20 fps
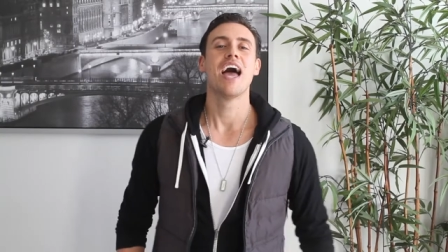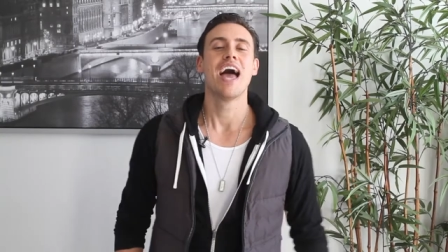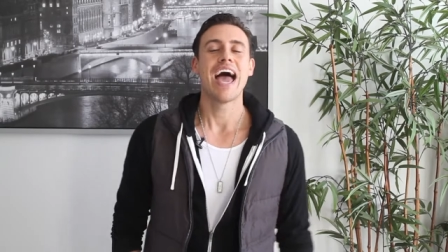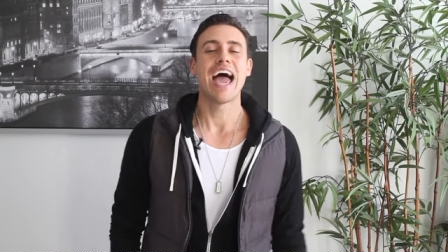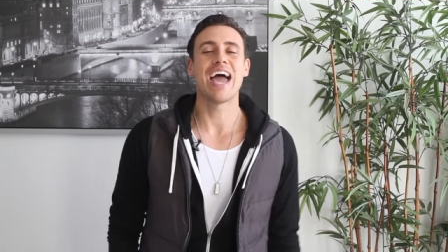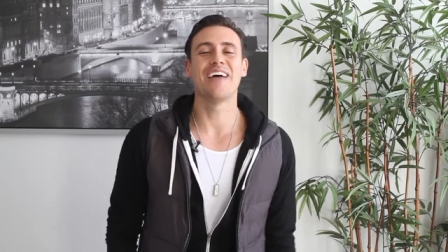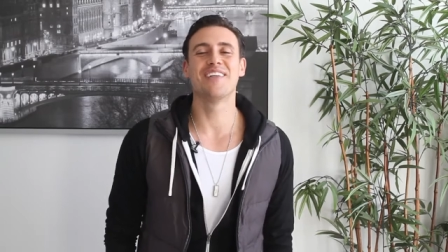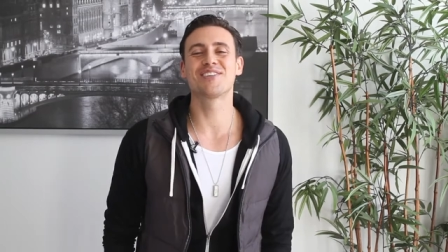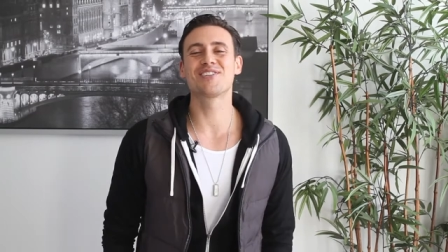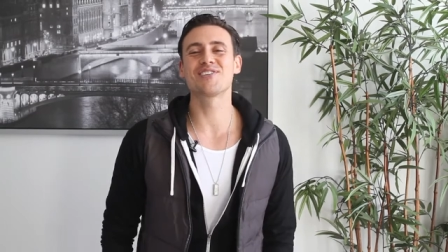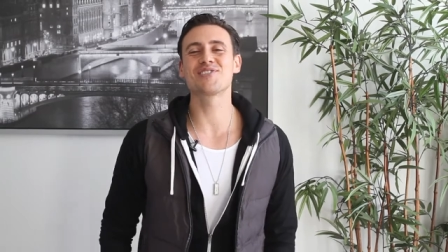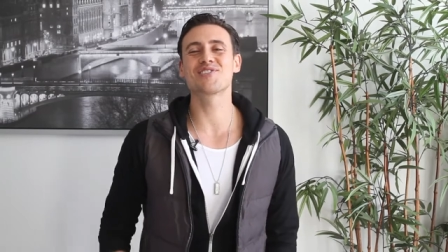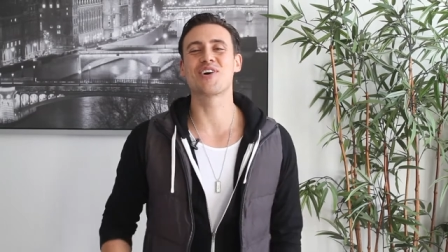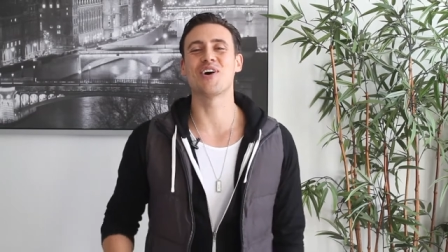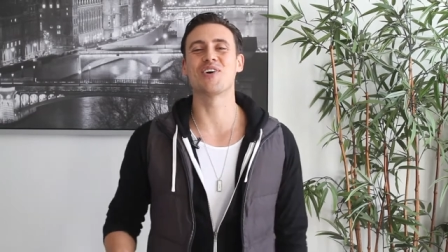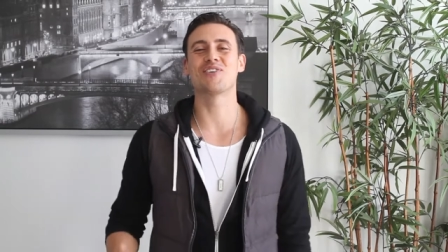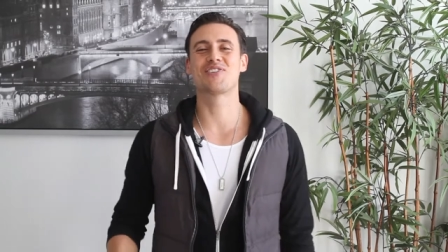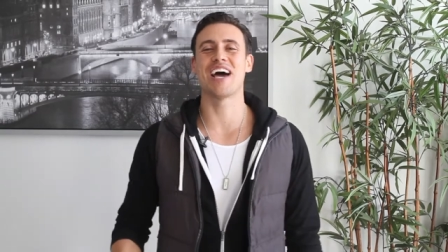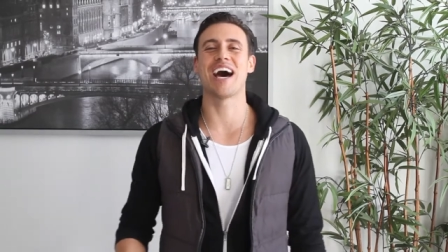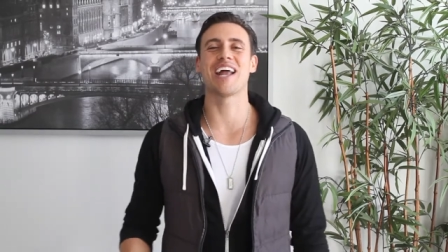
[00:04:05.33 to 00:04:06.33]
Hey, this is
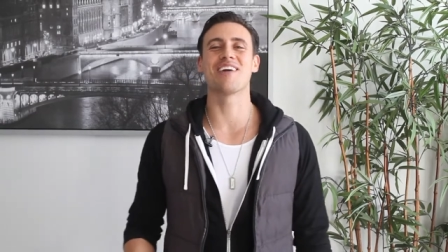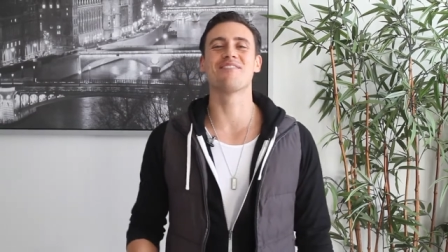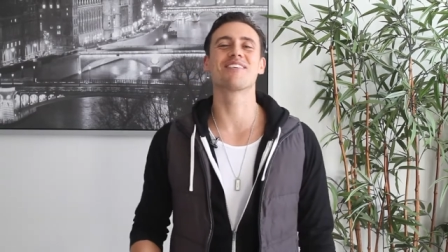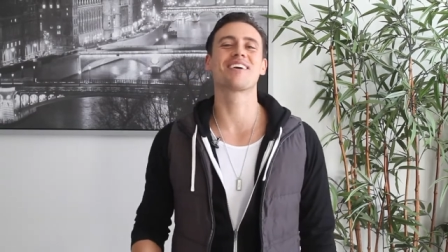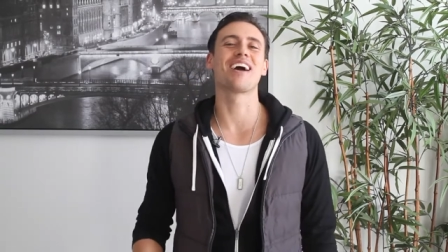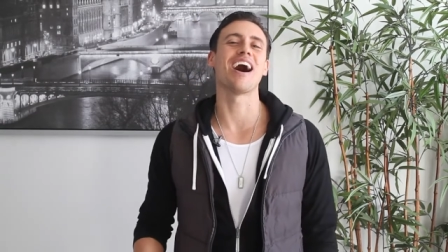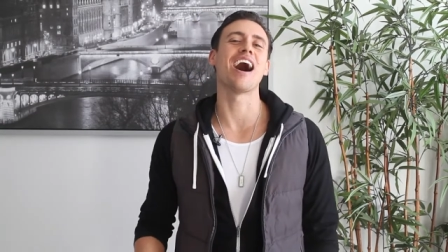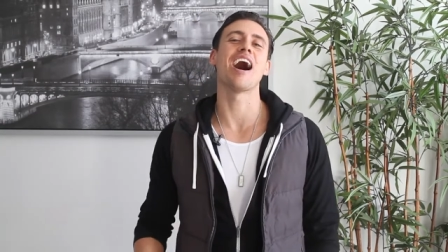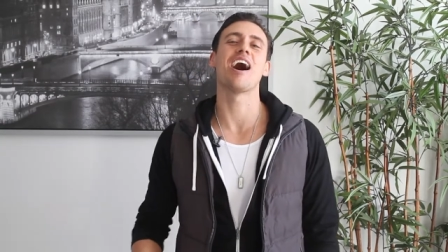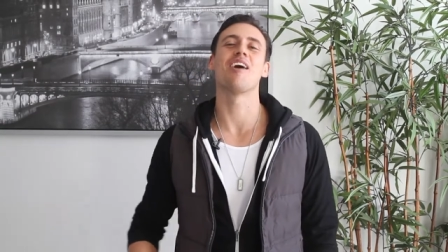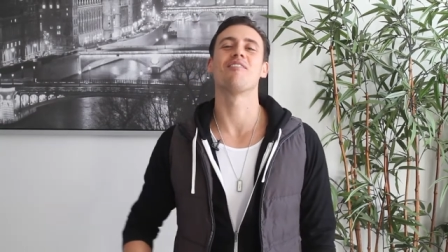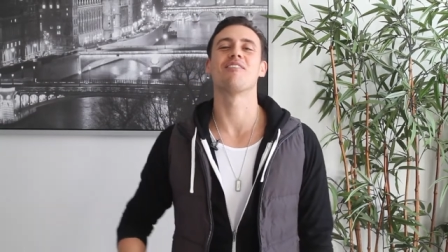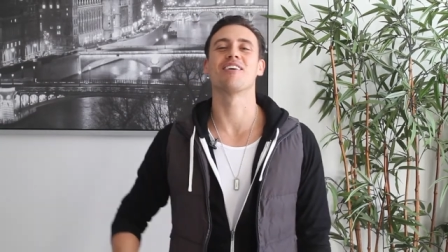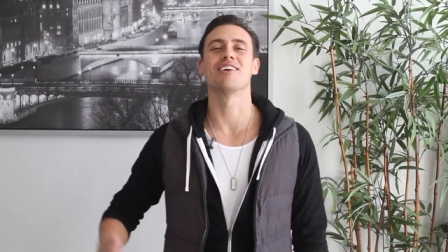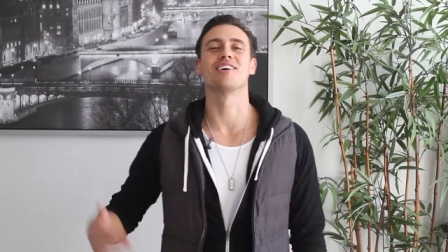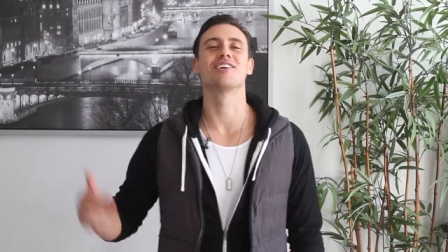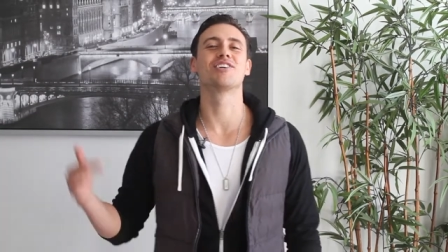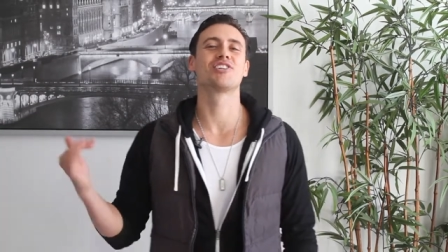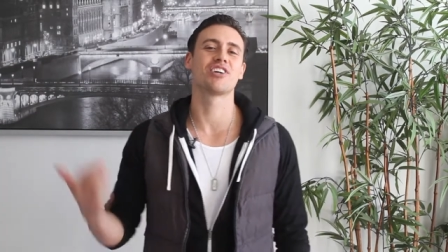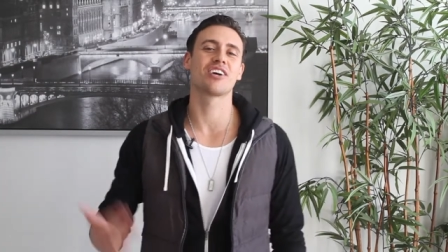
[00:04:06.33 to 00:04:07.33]
Coach Adam Cobb on
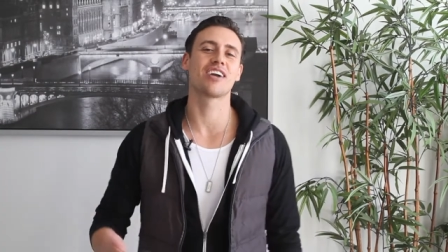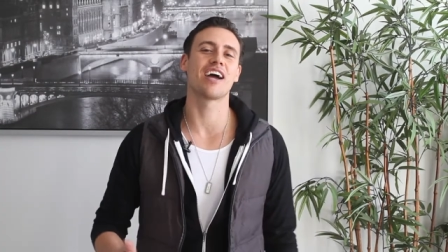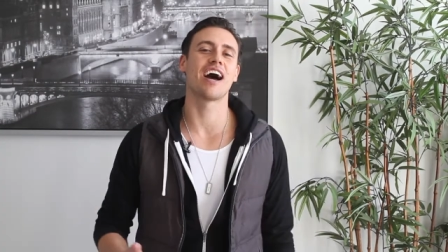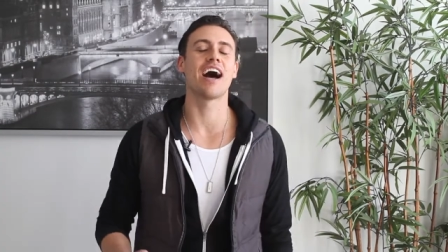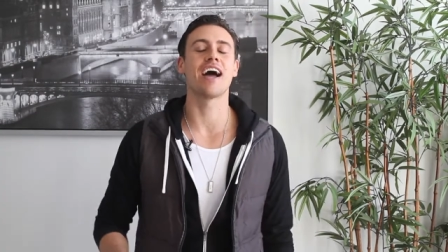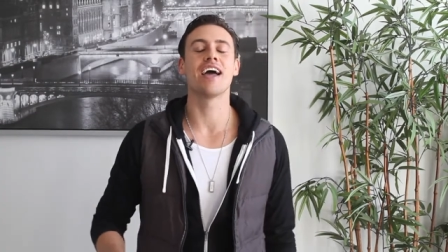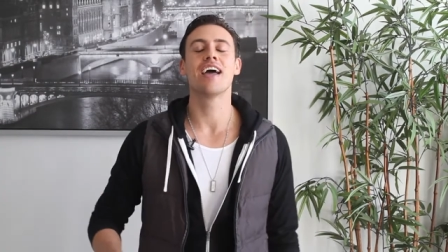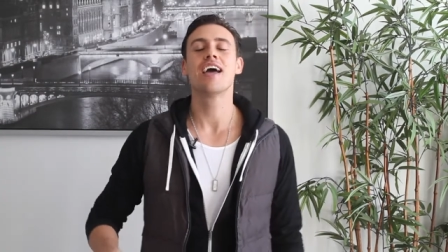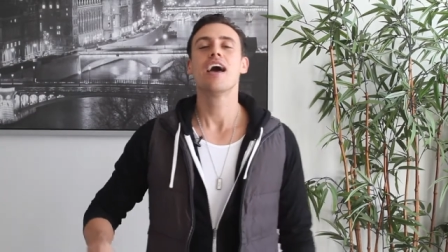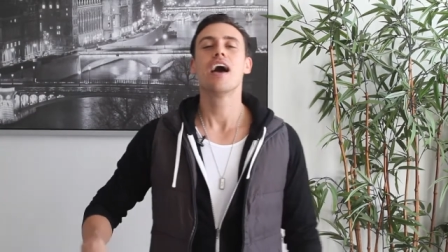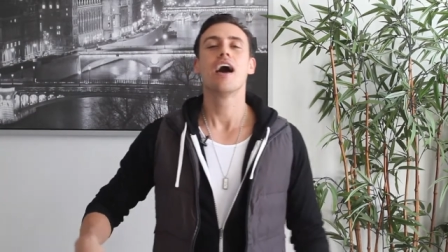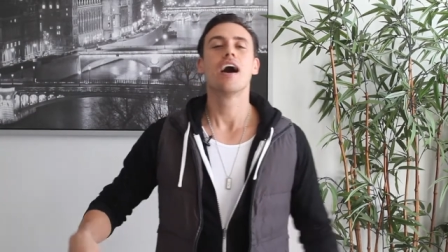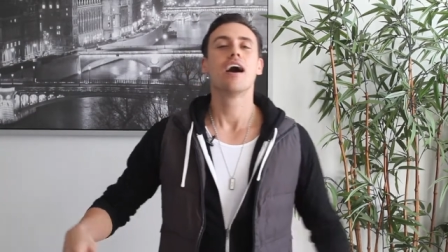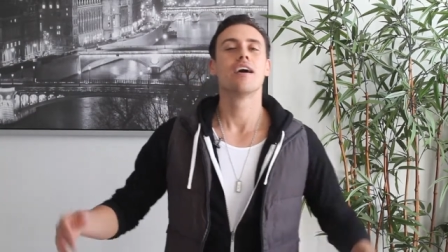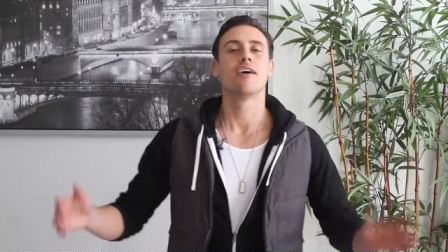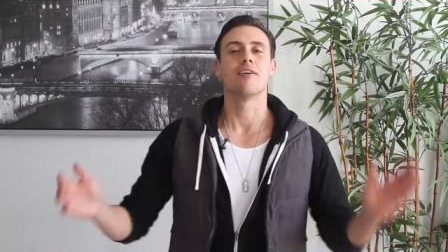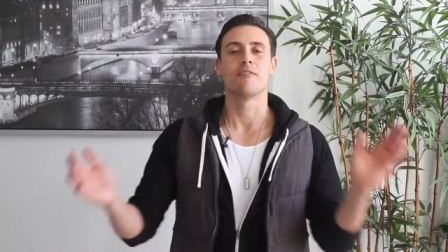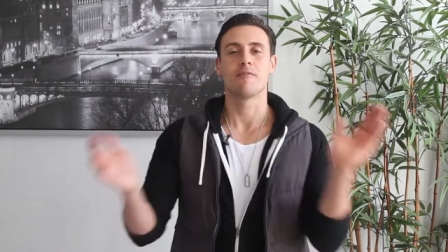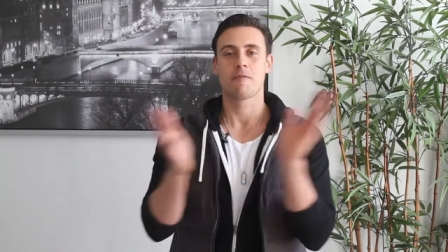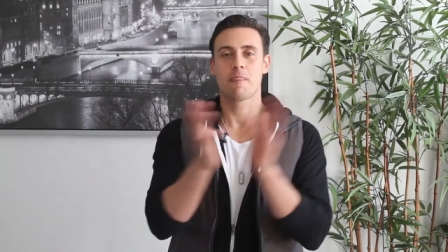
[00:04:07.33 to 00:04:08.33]
a sugar high.
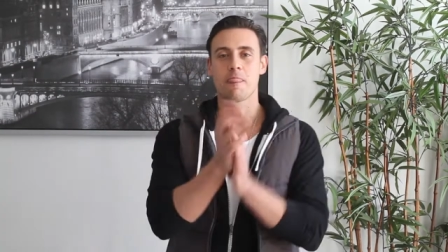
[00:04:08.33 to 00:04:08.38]
No.